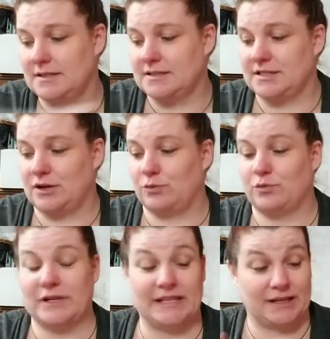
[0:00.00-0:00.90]
So
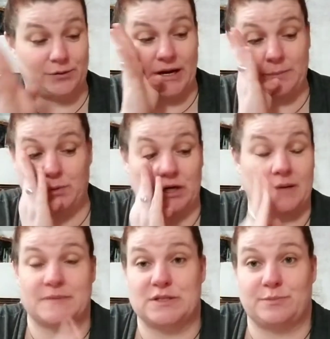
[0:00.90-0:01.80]
really great book.
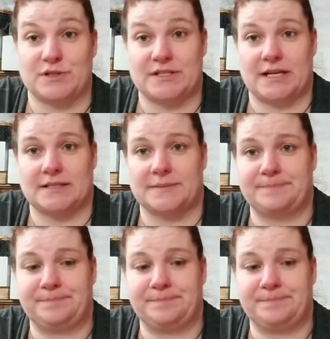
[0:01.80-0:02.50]
I'm super psyched.